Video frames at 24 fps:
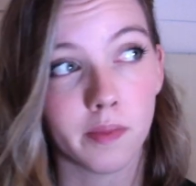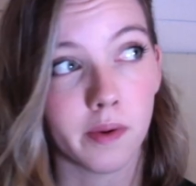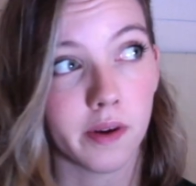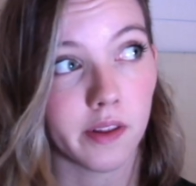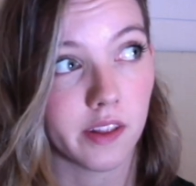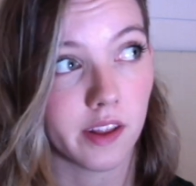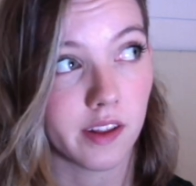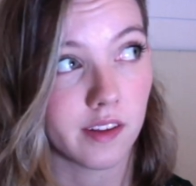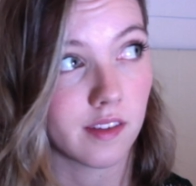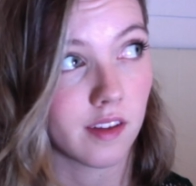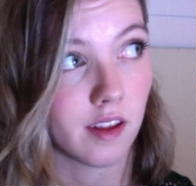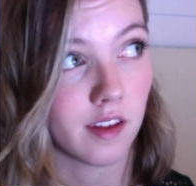but
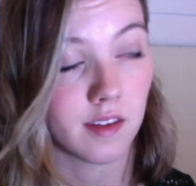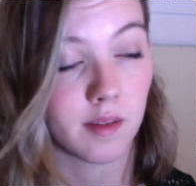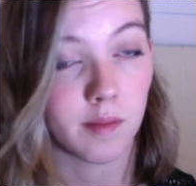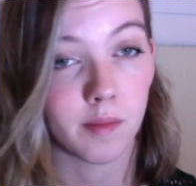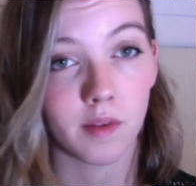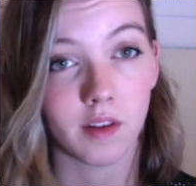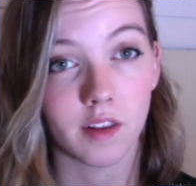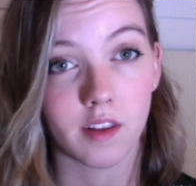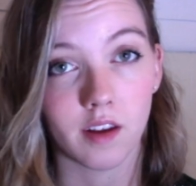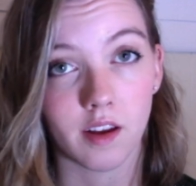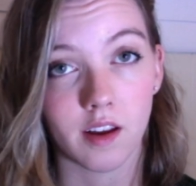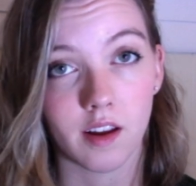that's not
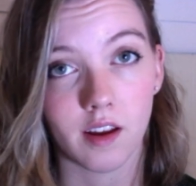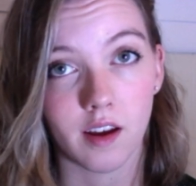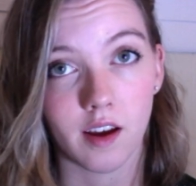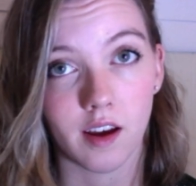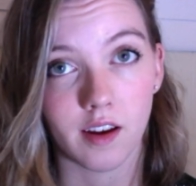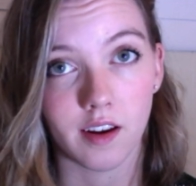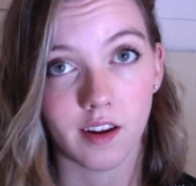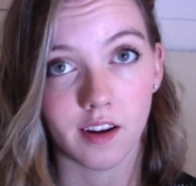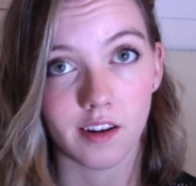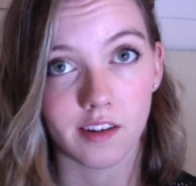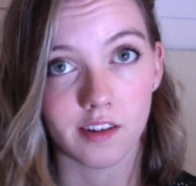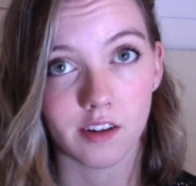something that I
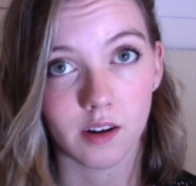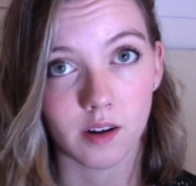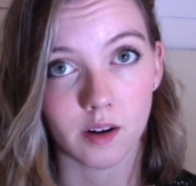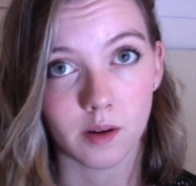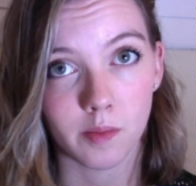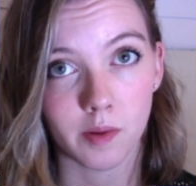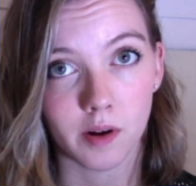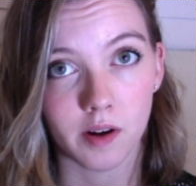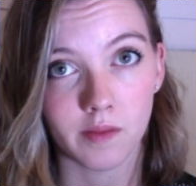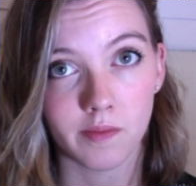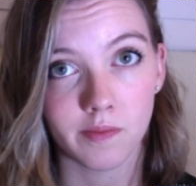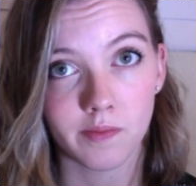need to talk
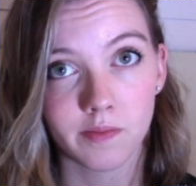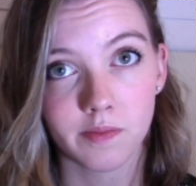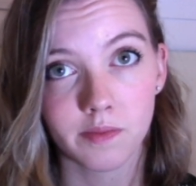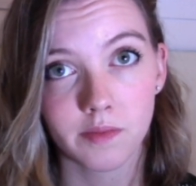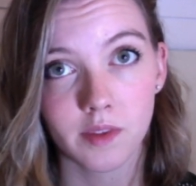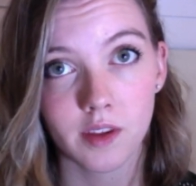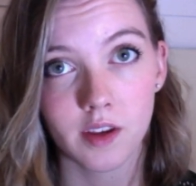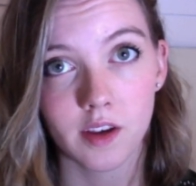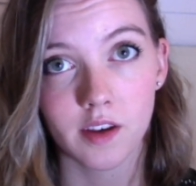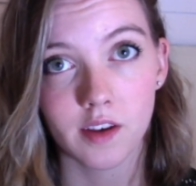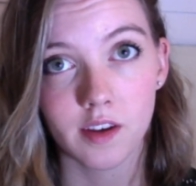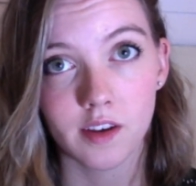about.
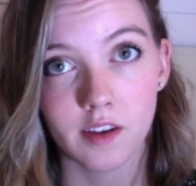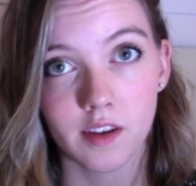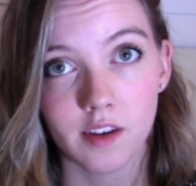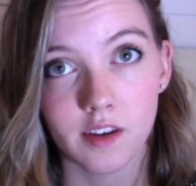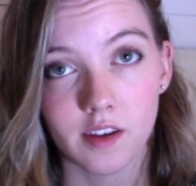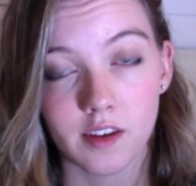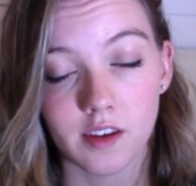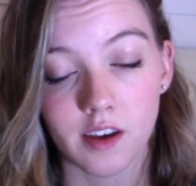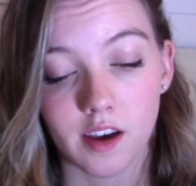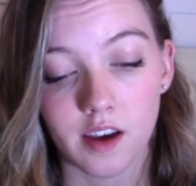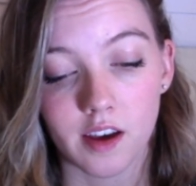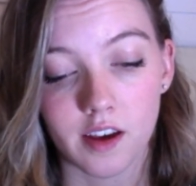
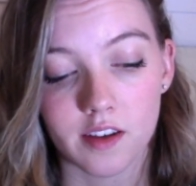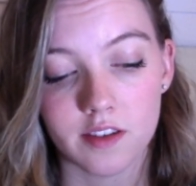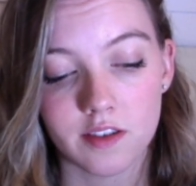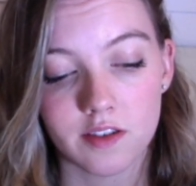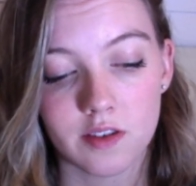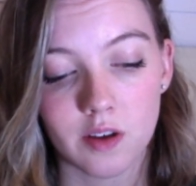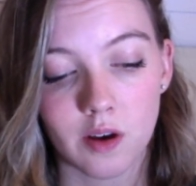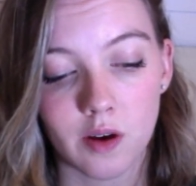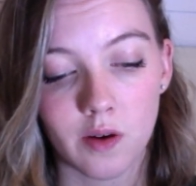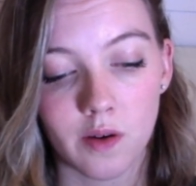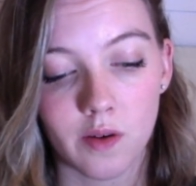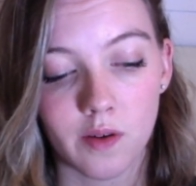
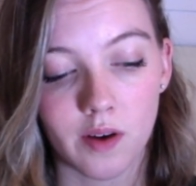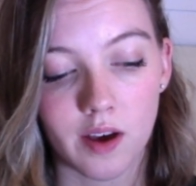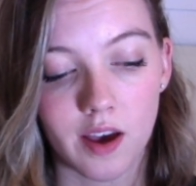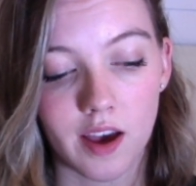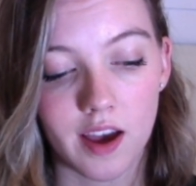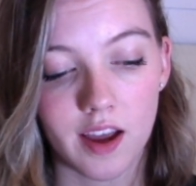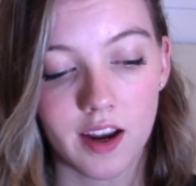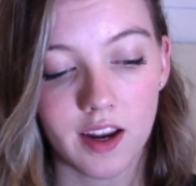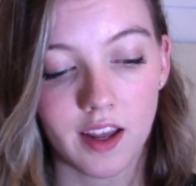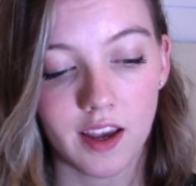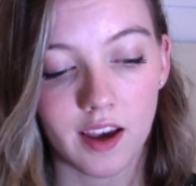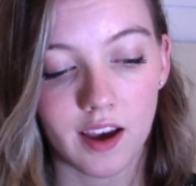So,
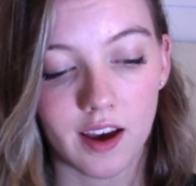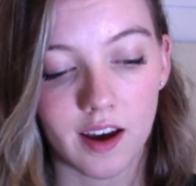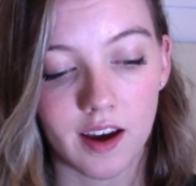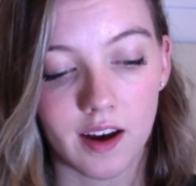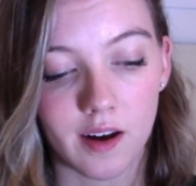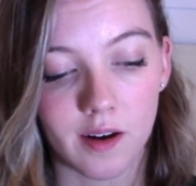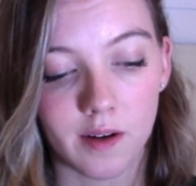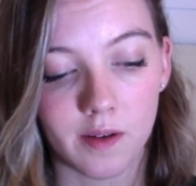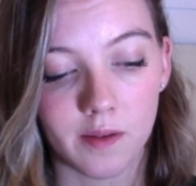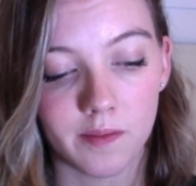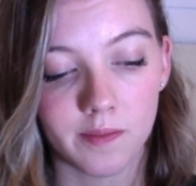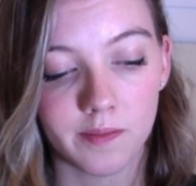
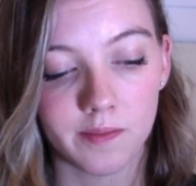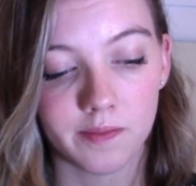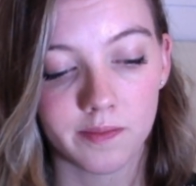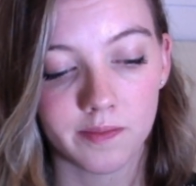anyhow,